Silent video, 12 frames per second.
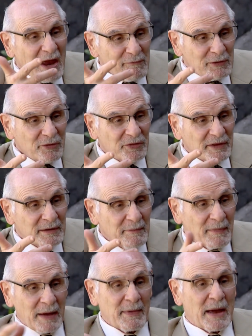everything.
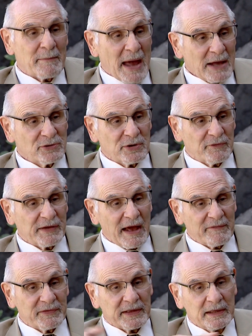Imagine if you
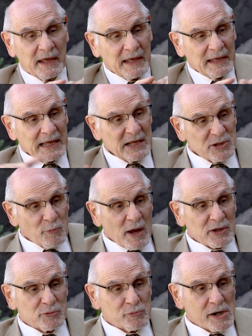have the
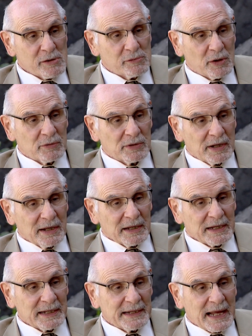East-West Railroad
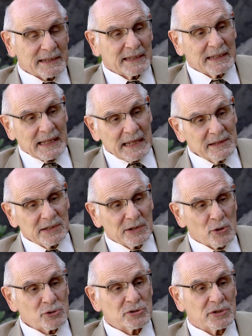connecting the Indian
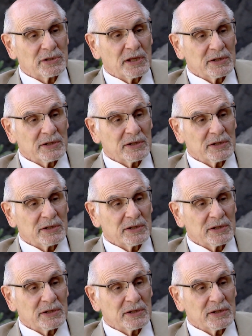Ocean